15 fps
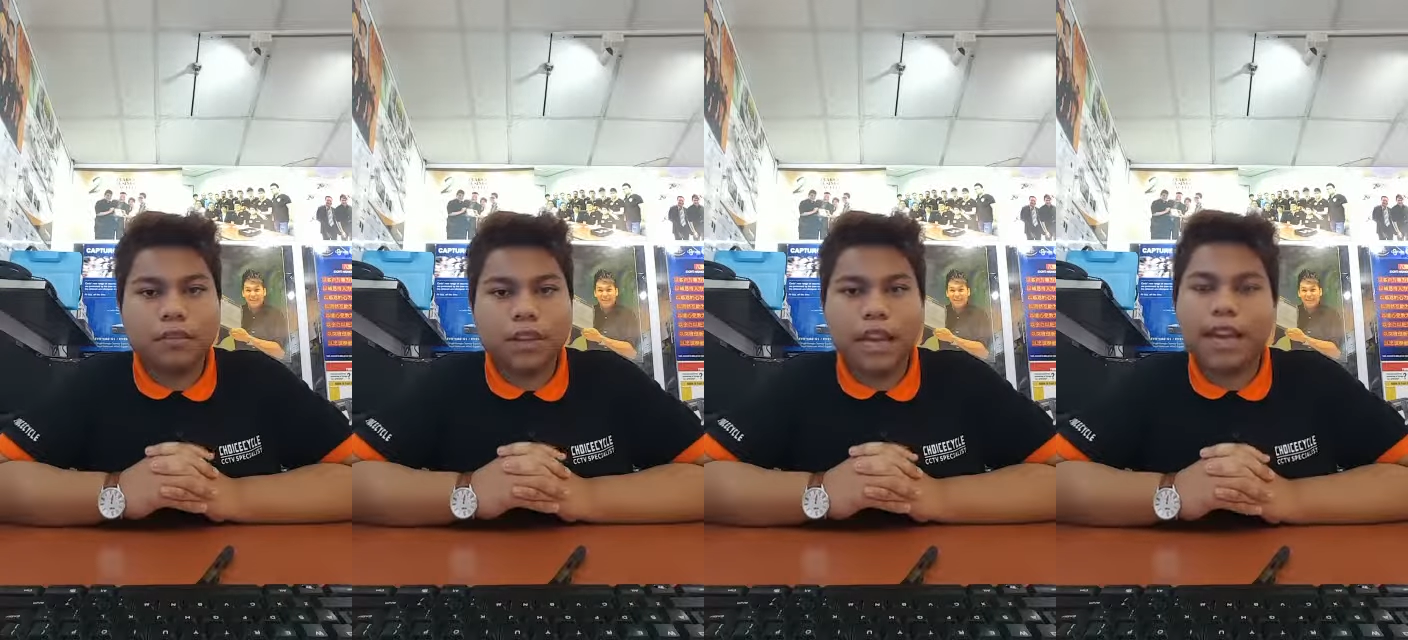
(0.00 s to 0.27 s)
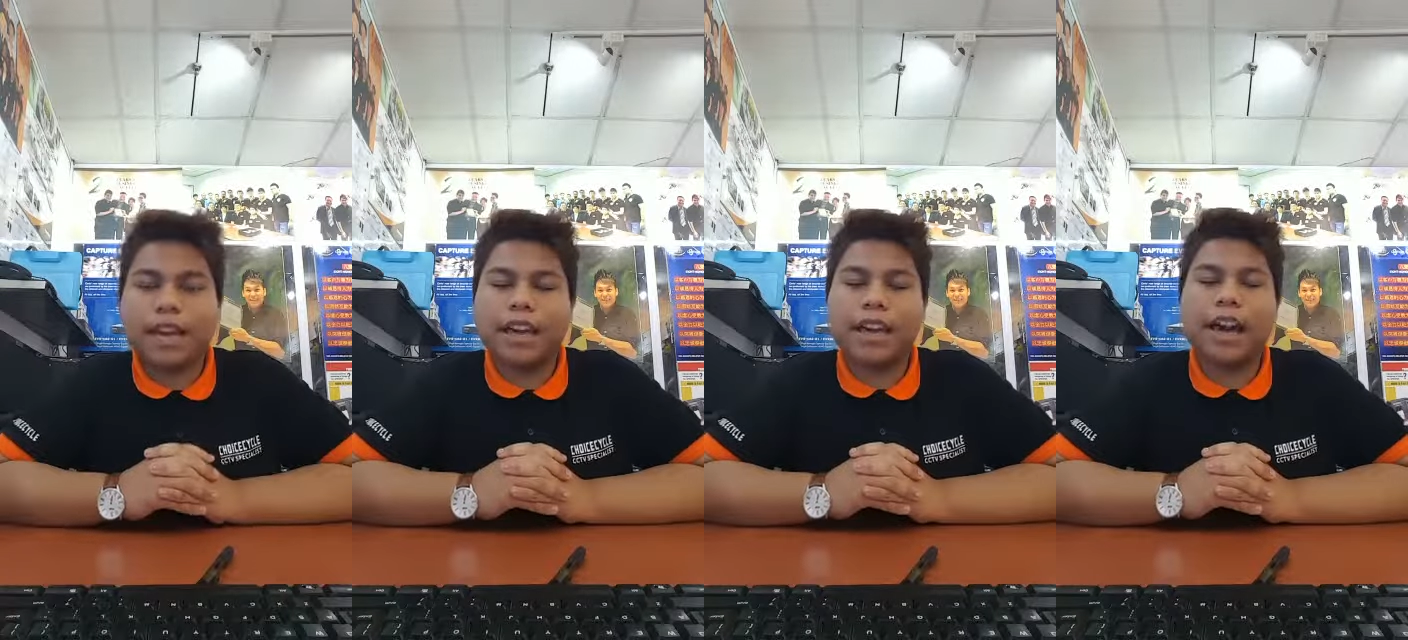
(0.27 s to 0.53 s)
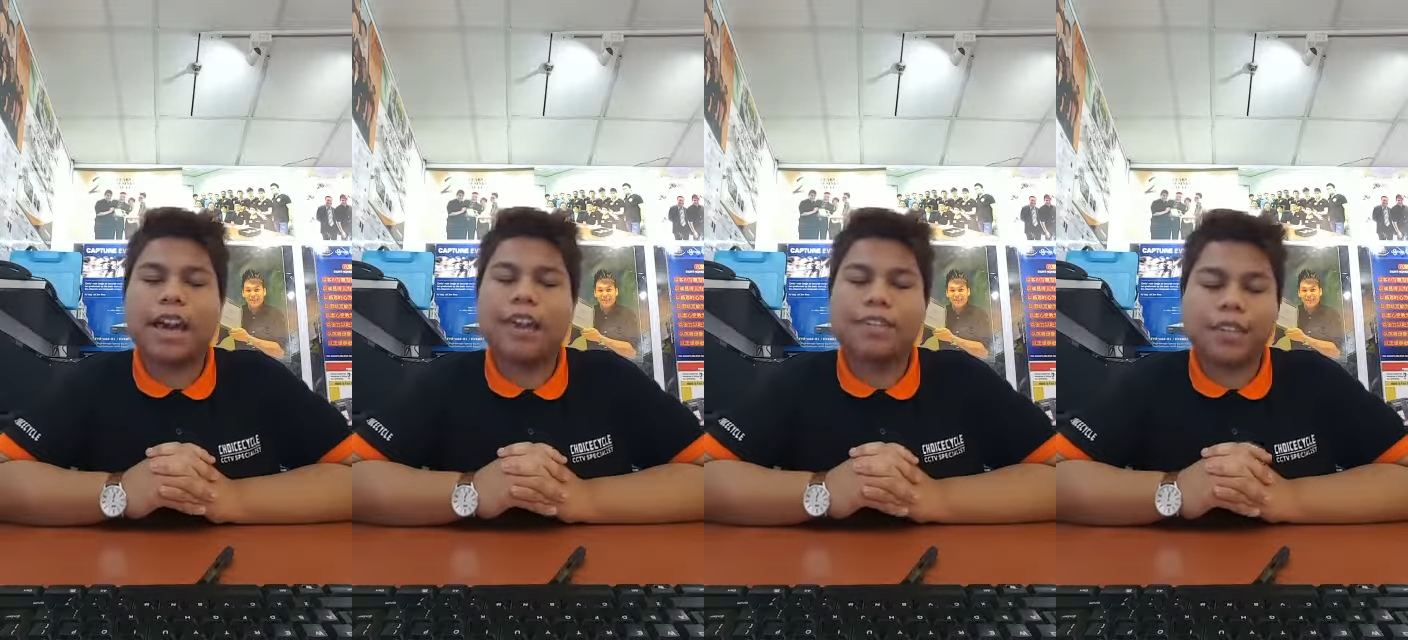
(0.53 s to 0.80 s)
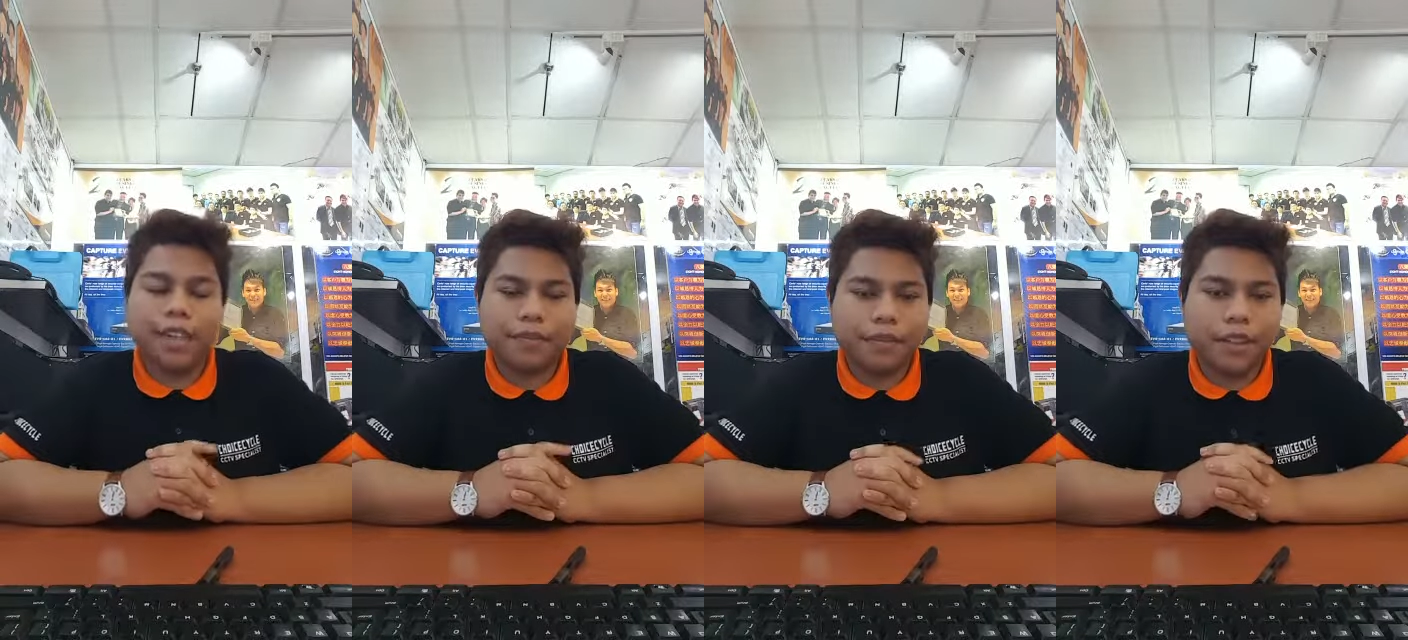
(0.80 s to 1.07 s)

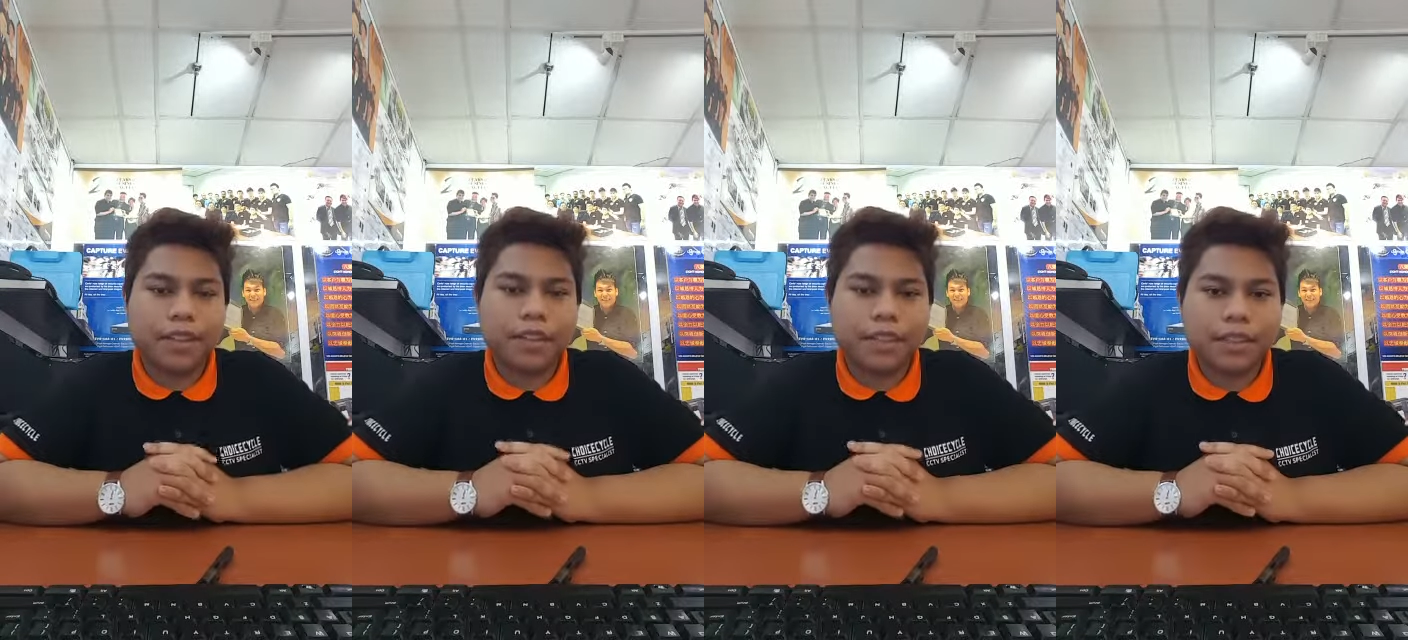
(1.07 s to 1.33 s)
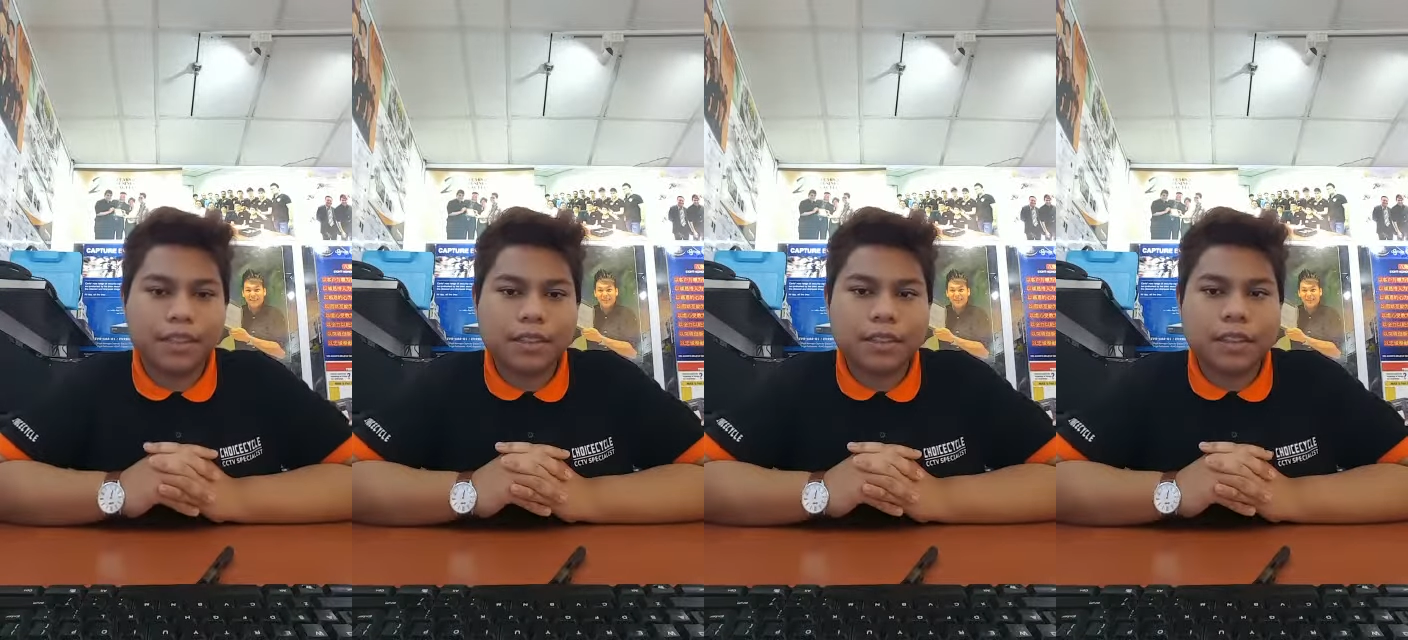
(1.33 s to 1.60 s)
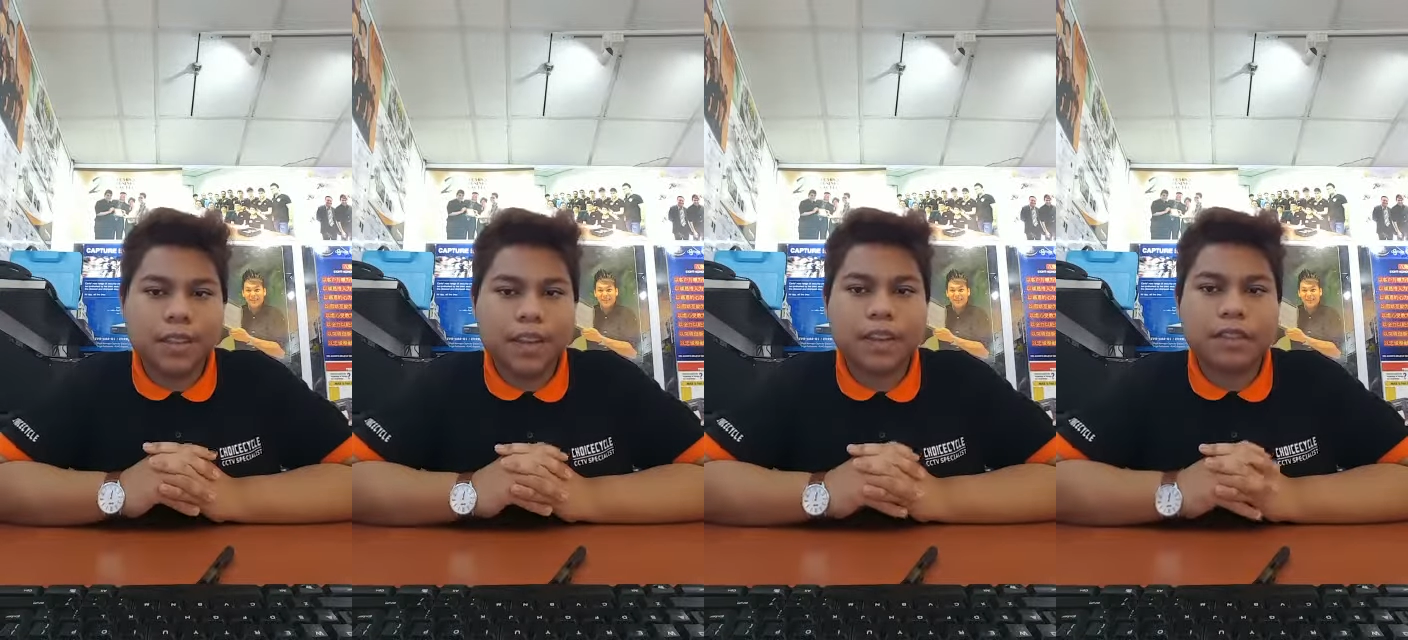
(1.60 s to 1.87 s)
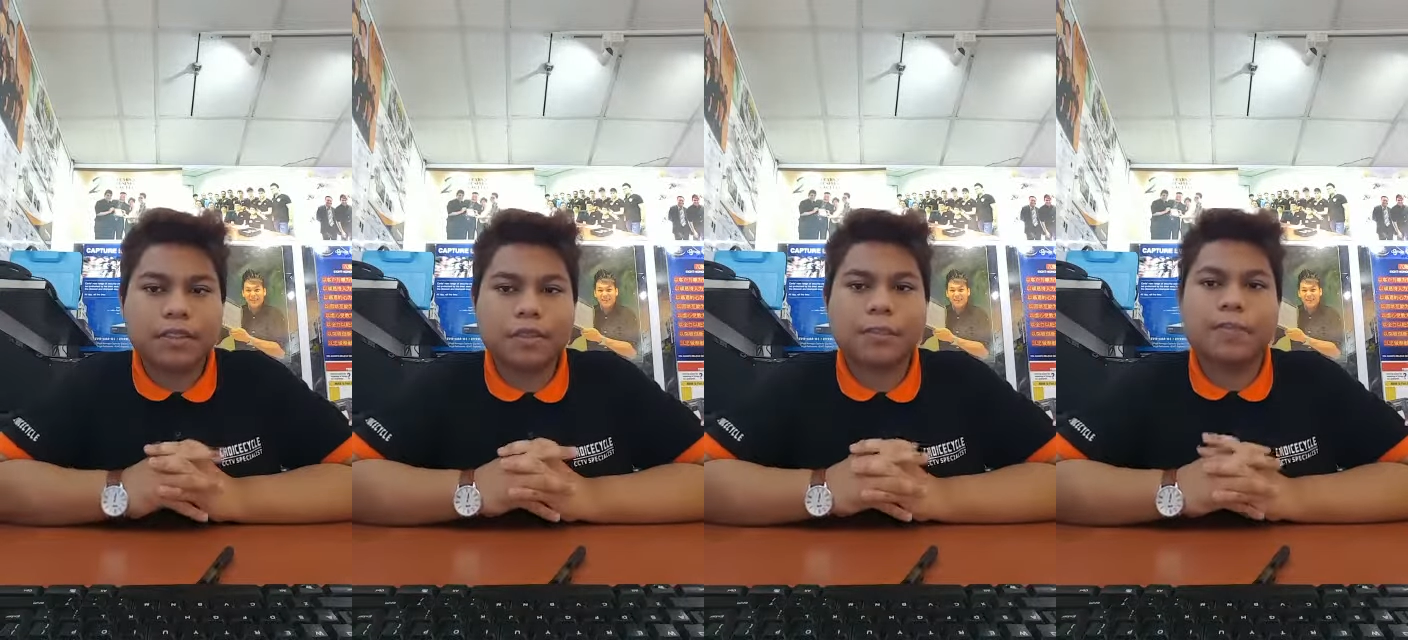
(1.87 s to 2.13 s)
has advantages,
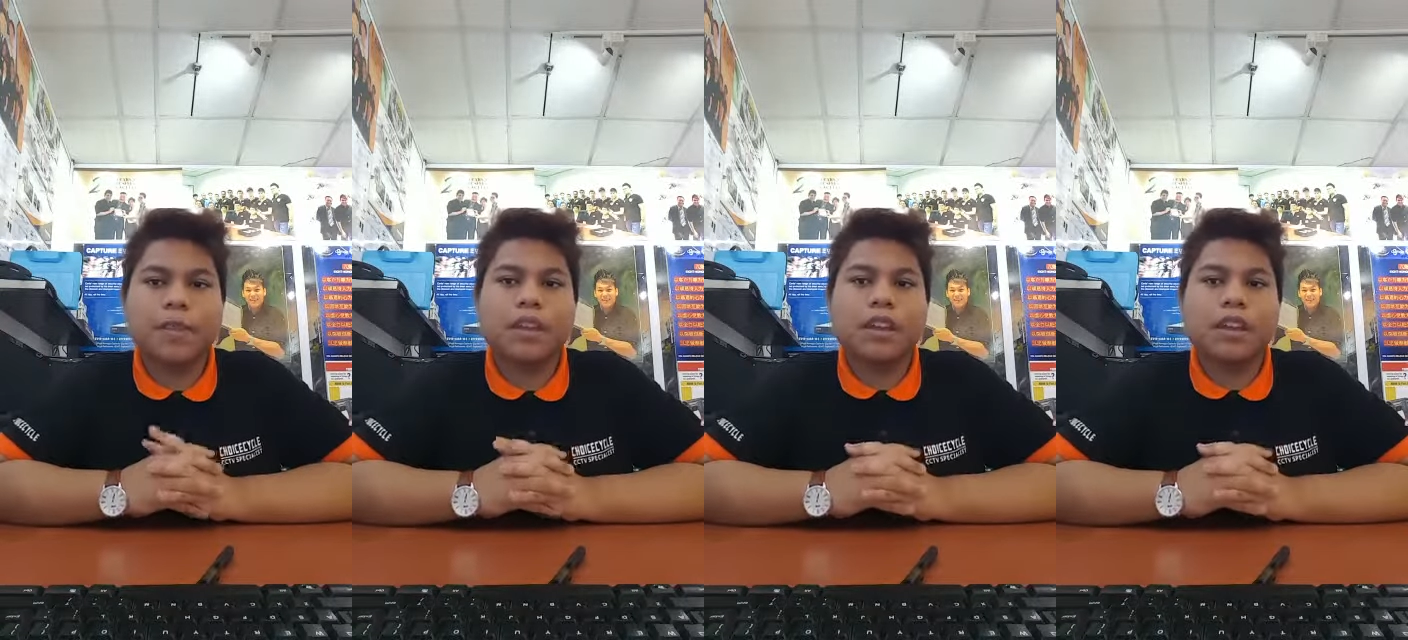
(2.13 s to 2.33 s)
as